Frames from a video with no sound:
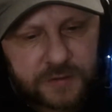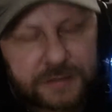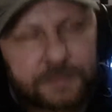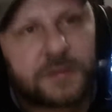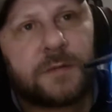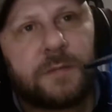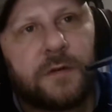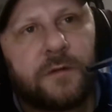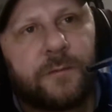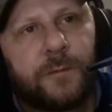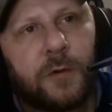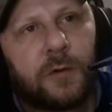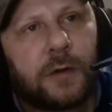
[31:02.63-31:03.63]
symptom of
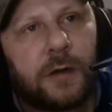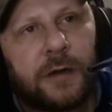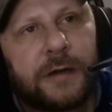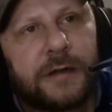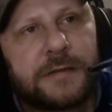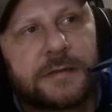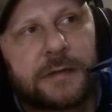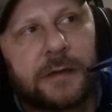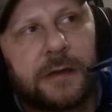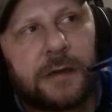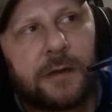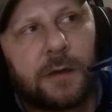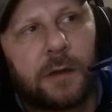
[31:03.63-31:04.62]
borderline is
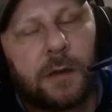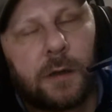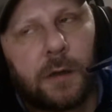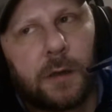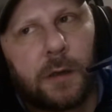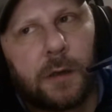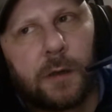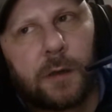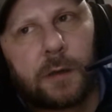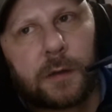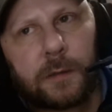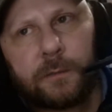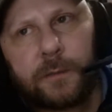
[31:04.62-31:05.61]
that
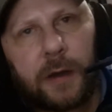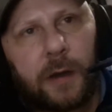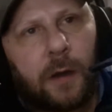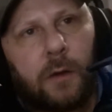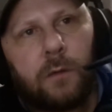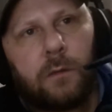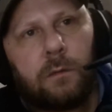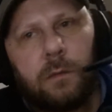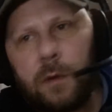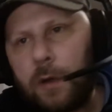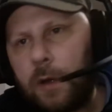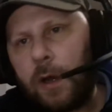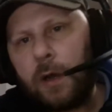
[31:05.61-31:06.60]
whole
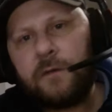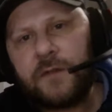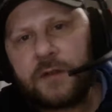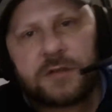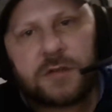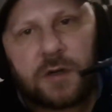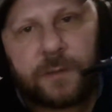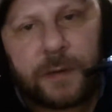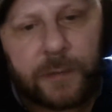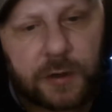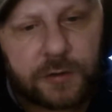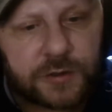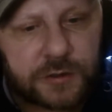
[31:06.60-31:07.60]
over the top
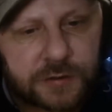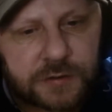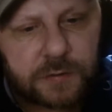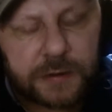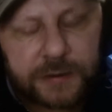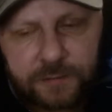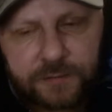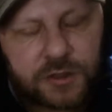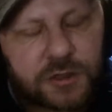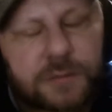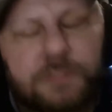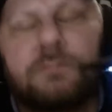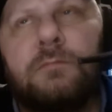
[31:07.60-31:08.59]
emotions where you
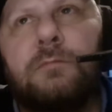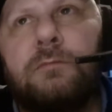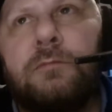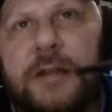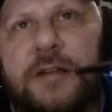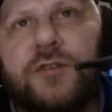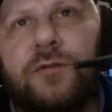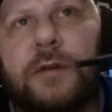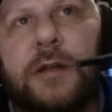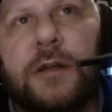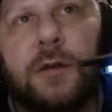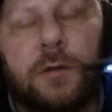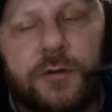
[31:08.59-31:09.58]
just
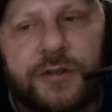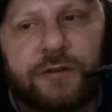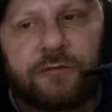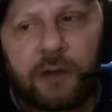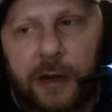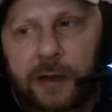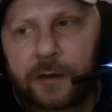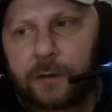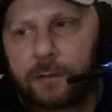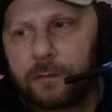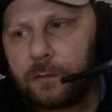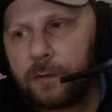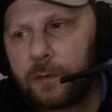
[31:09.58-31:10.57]
literally lose your rag.
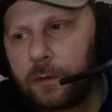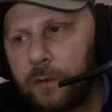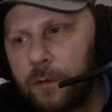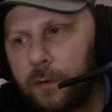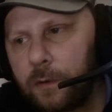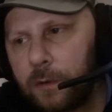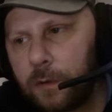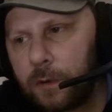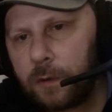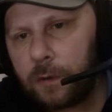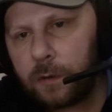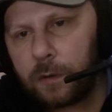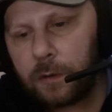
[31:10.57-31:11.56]

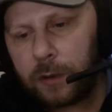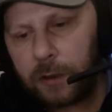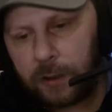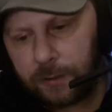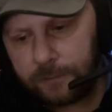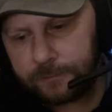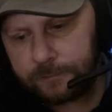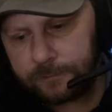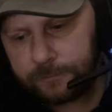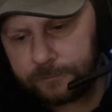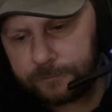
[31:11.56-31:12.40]
Um,